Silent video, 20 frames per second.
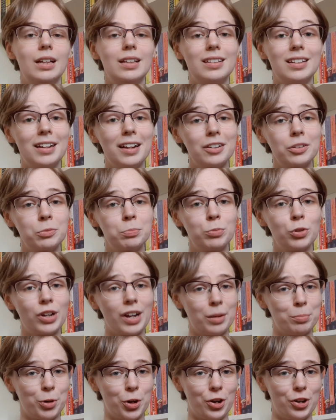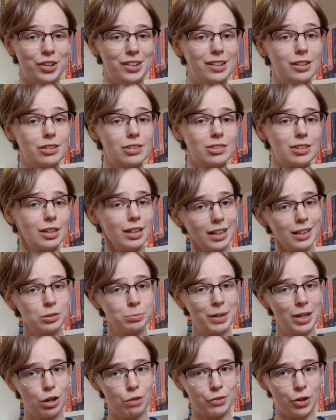The next book I bought is a little
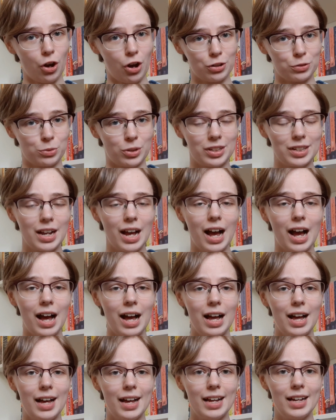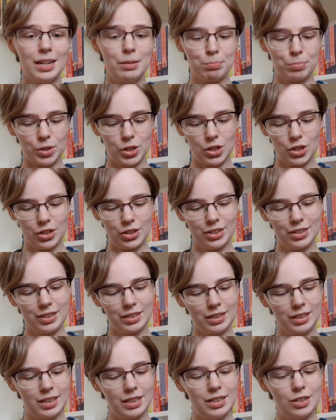bit of an odd one. I bought
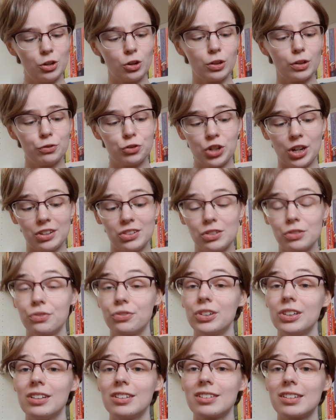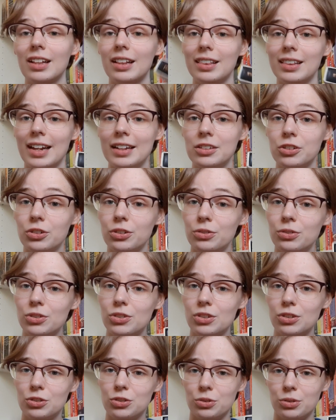the Earl of Chesterfield's
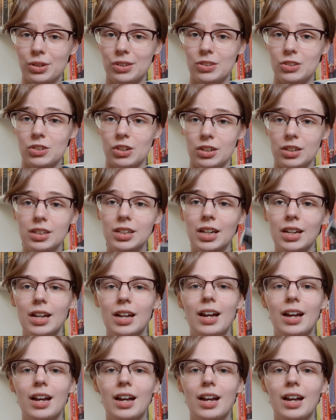Letters to His Son.